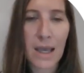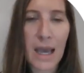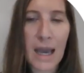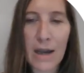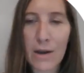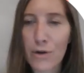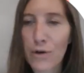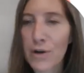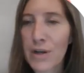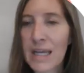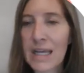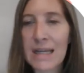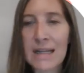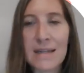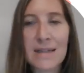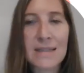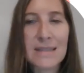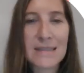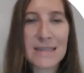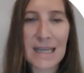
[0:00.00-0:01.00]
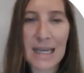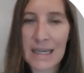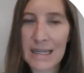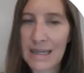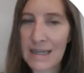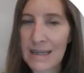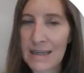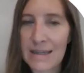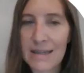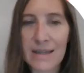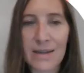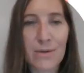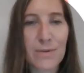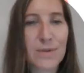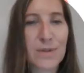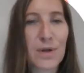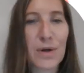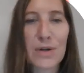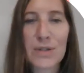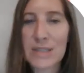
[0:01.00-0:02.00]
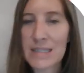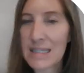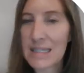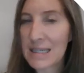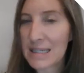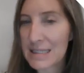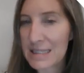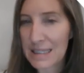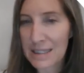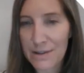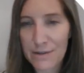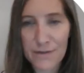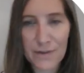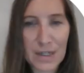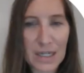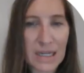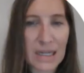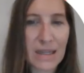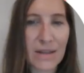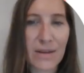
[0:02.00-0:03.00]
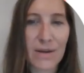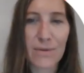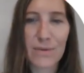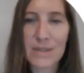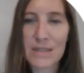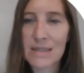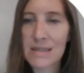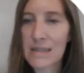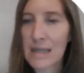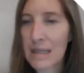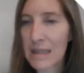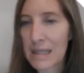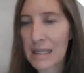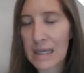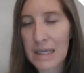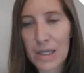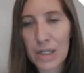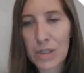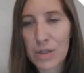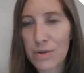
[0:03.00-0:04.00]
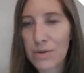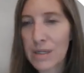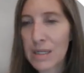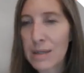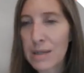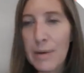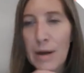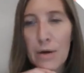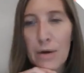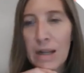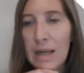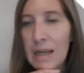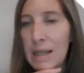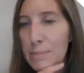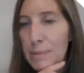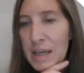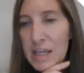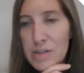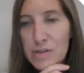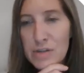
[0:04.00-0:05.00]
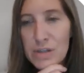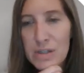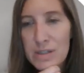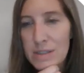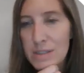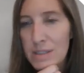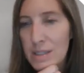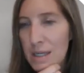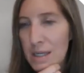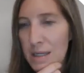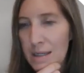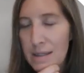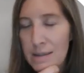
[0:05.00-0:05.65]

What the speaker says: aggregate data. It was all de-identified. There was nothing included about any patient.